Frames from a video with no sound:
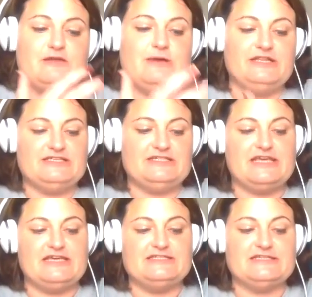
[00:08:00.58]
about these
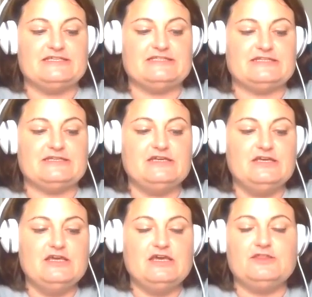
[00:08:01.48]
cases and
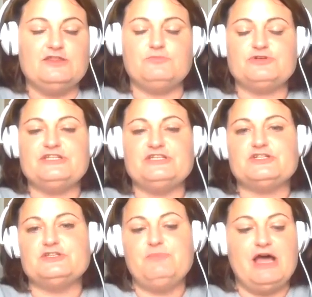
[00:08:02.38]
the
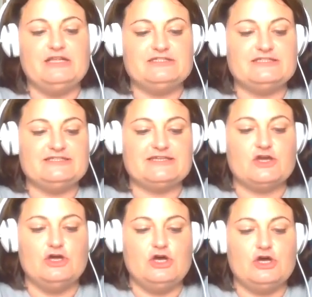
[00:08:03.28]
procedures and policies that
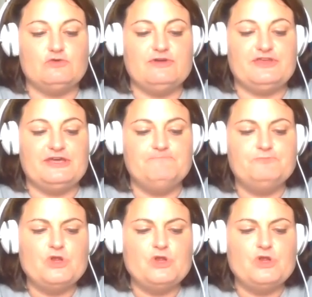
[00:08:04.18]
go along with it.